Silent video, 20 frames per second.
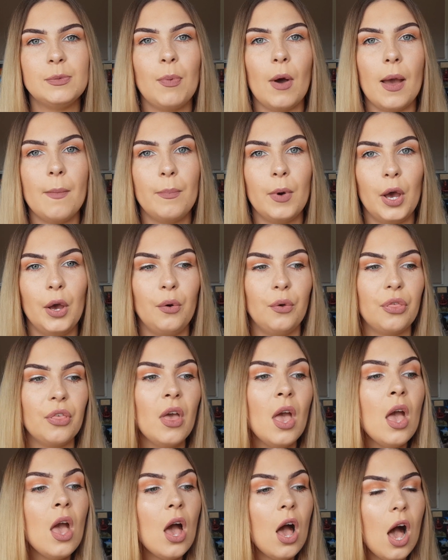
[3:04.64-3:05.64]
by both
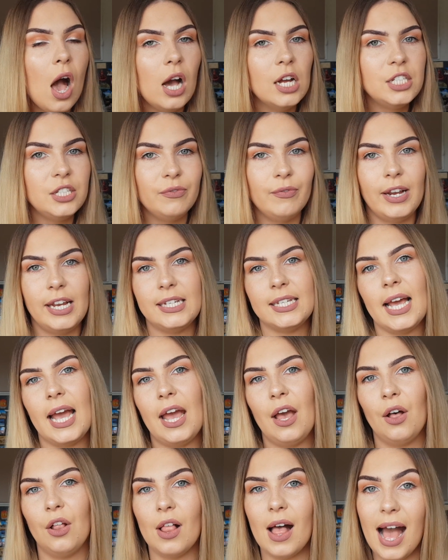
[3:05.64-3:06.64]
Harding
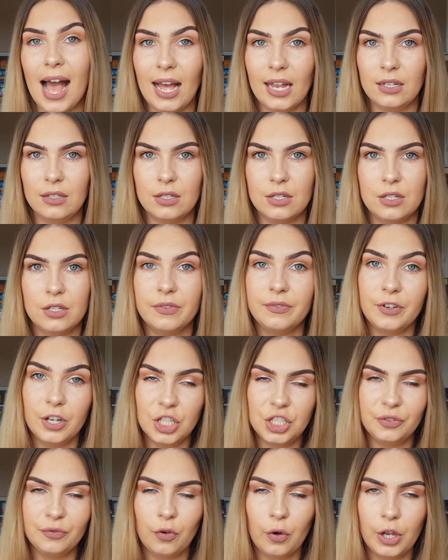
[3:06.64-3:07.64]
Retail and
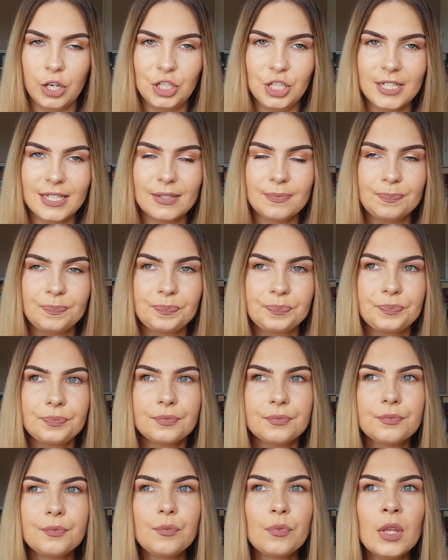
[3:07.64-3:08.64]
Virgin Voyages.
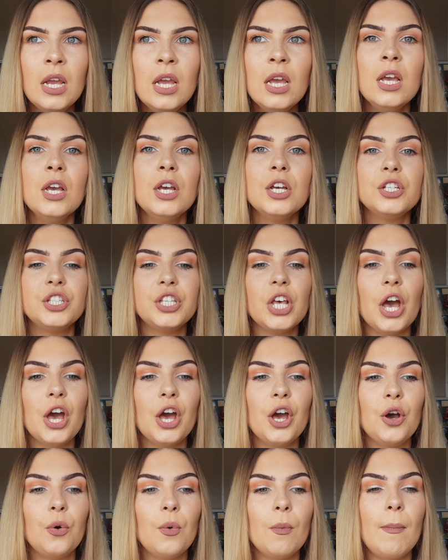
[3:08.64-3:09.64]

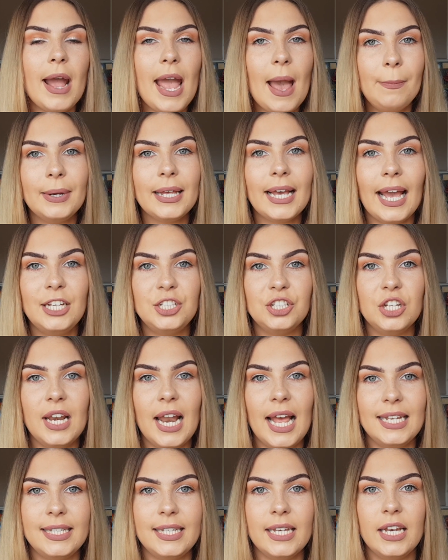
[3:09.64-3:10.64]
So my application
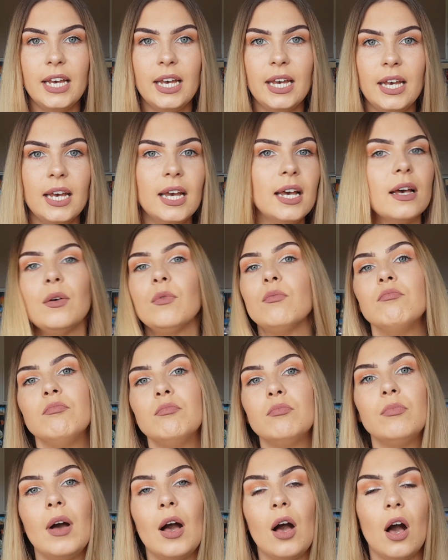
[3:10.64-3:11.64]
letter,
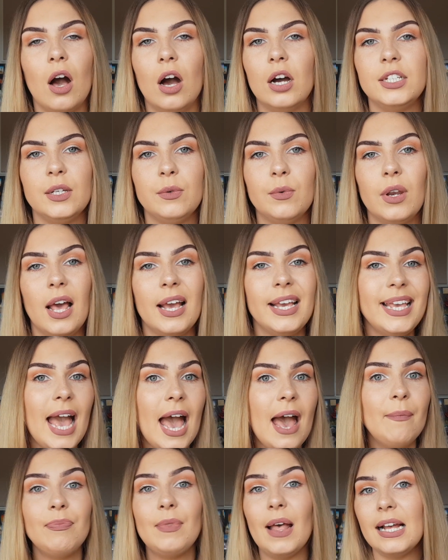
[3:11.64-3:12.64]
Harding were like,
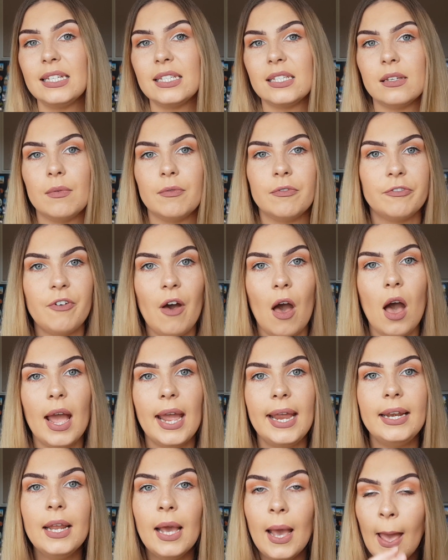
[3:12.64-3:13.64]
yeah, that's
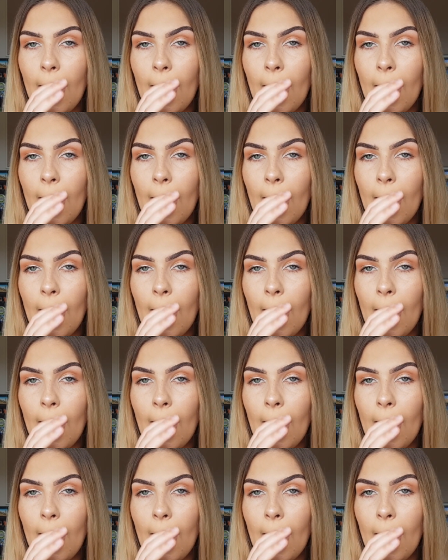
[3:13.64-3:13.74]
fine.